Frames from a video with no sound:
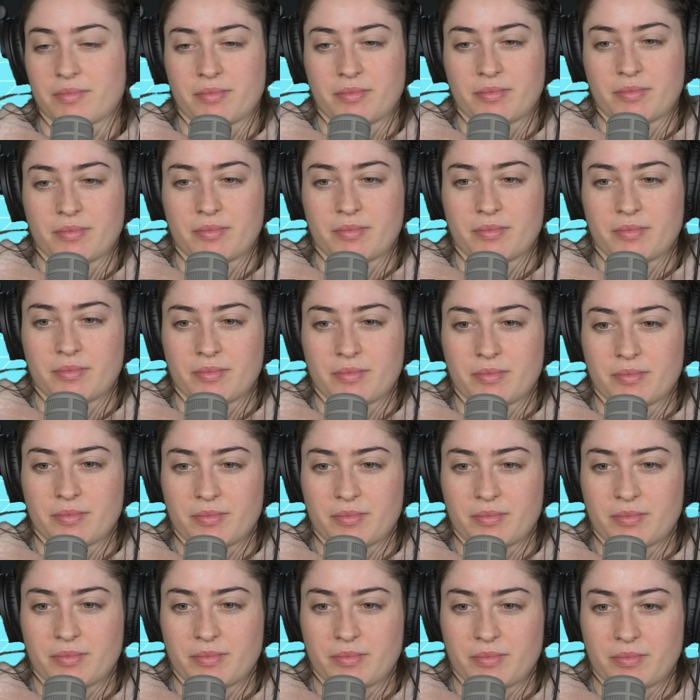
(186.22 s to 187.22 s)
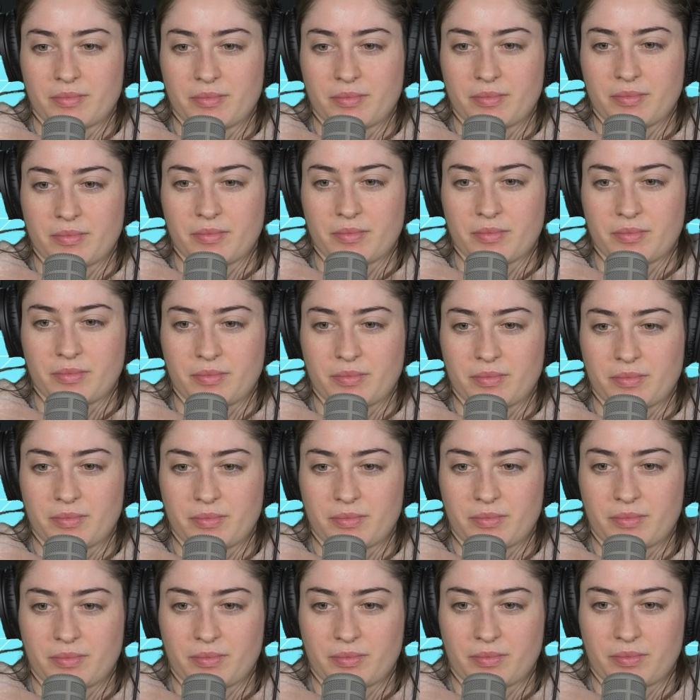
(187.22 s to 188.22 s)

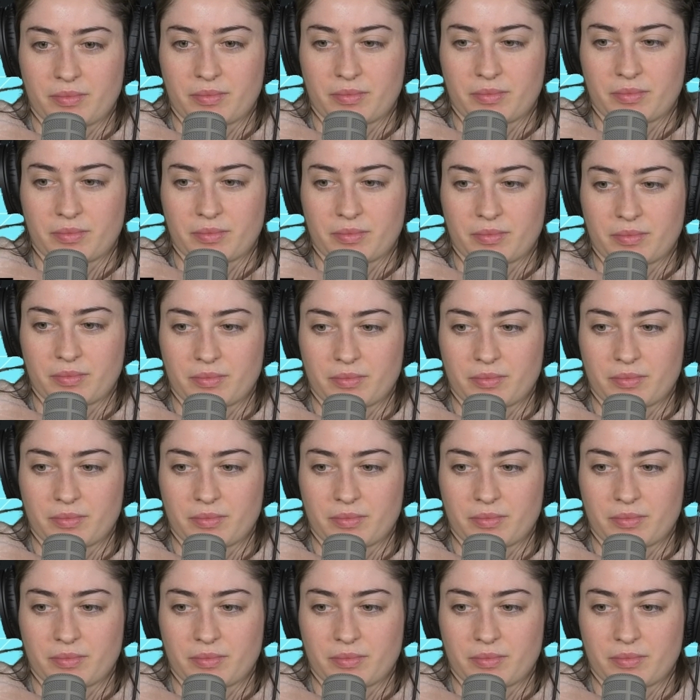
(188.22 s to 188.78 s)
The person shown says nothing.